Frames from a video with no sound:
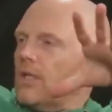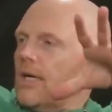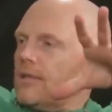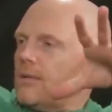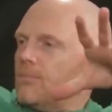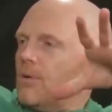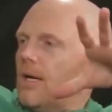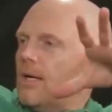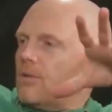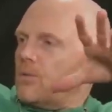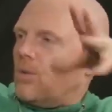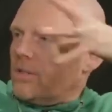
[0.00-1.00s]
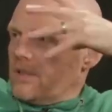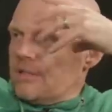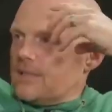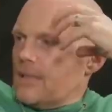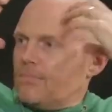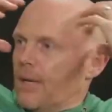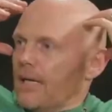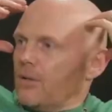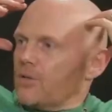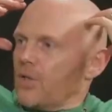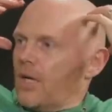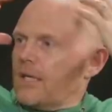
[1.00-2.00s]
of like the Browns, where it didn't say
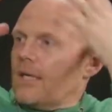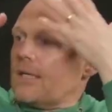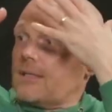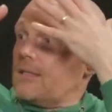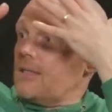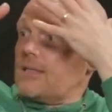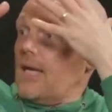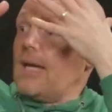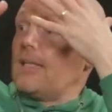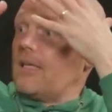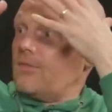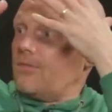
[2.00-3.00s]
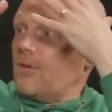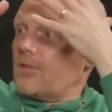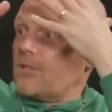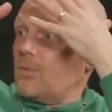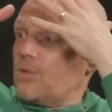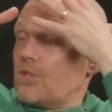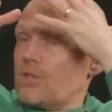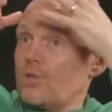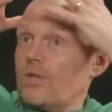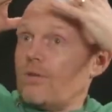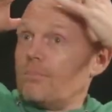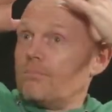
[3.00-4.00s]
Bengals on enough, didn't say anything at first. It was just
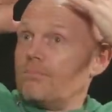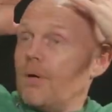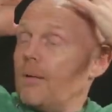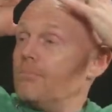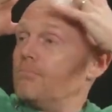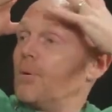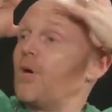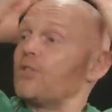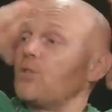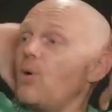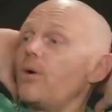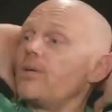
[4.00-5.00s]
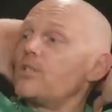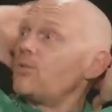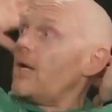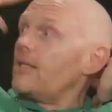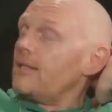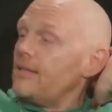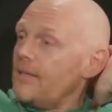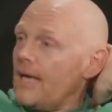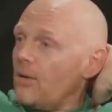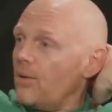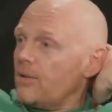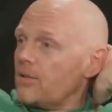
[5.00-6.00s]
sort of a burnt orange rather than
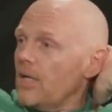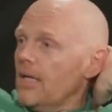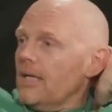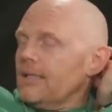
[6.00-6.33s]
that orange.